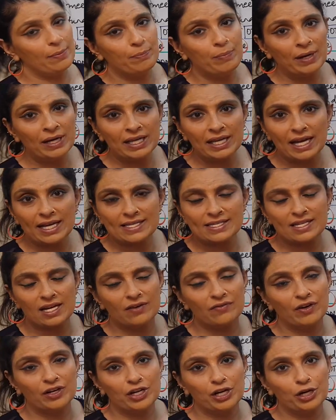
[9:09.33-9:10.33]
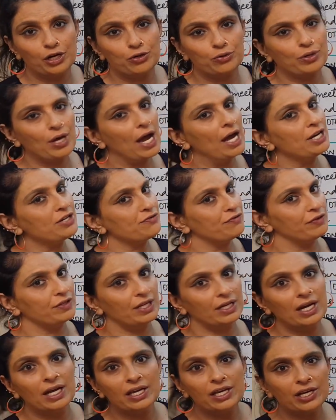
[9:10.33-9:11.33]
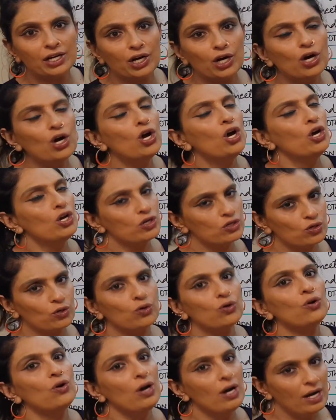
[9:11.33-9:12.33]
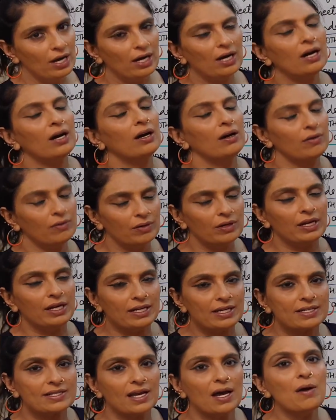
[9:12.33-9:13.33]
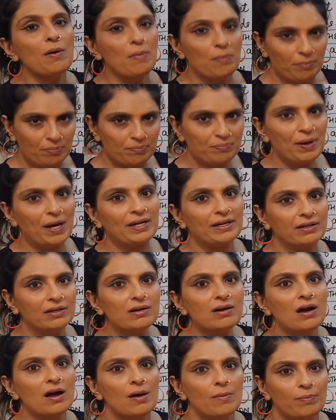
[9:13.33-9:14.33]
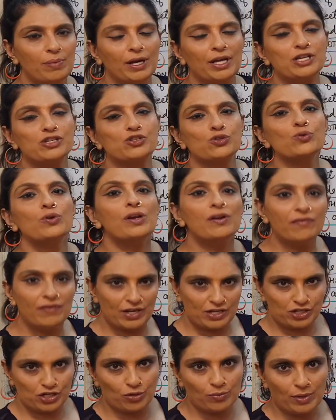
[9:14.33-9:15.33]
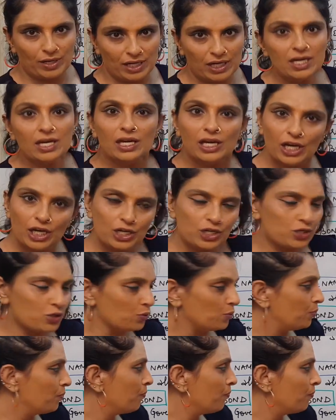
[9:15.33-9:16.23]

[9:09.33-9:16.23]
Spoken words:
money gets converted into cash within a year. So it is a better place to invest your money into.